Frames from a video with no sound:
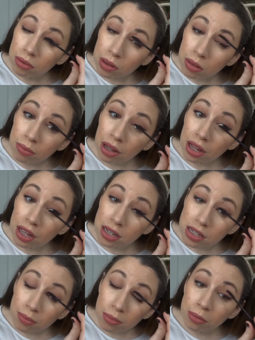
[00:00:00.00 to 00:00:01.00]
with my
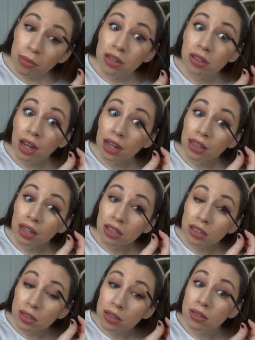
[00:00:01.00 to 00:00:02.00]
temperamental
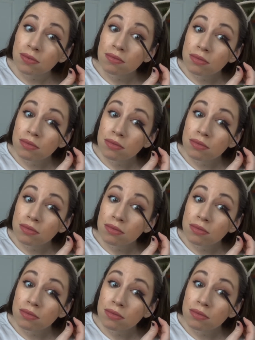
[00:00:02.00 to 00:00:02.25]
eyelashes.